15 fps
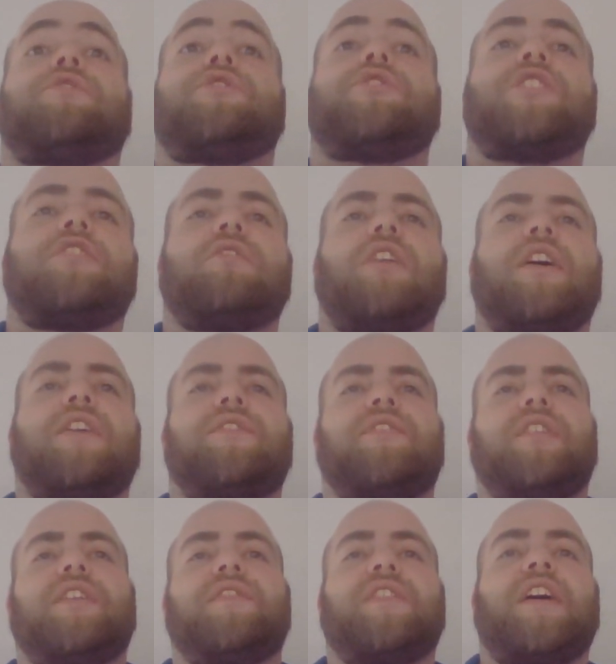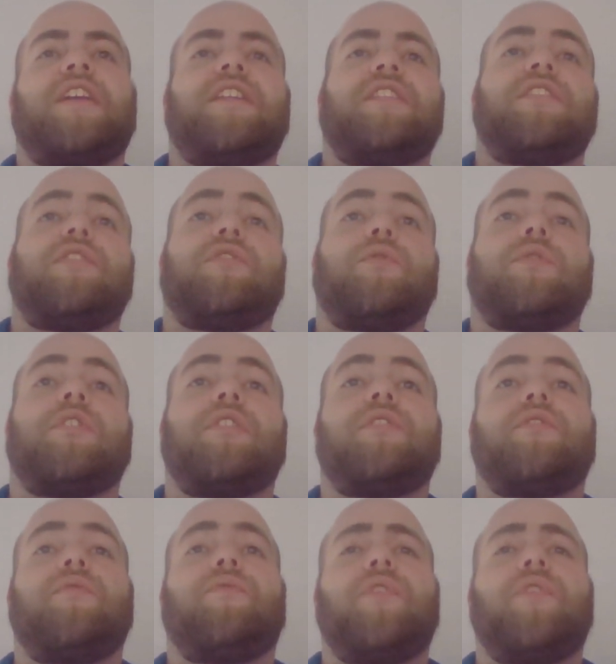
Generalized anxiety disorder is the